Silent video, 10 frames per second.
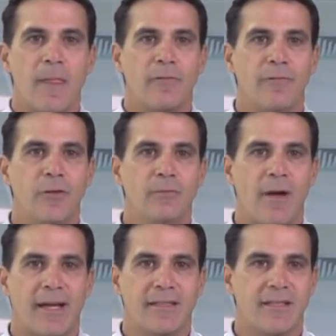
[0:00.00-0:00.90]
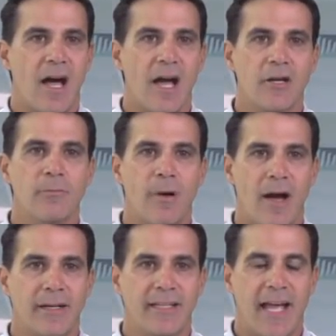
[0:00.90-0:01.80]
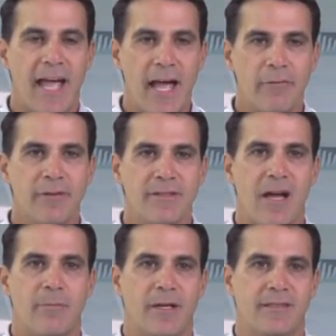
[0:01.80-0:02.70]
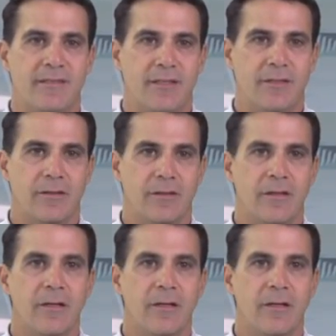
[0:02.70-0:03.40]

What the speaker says: filled my entire body every time I'd see her.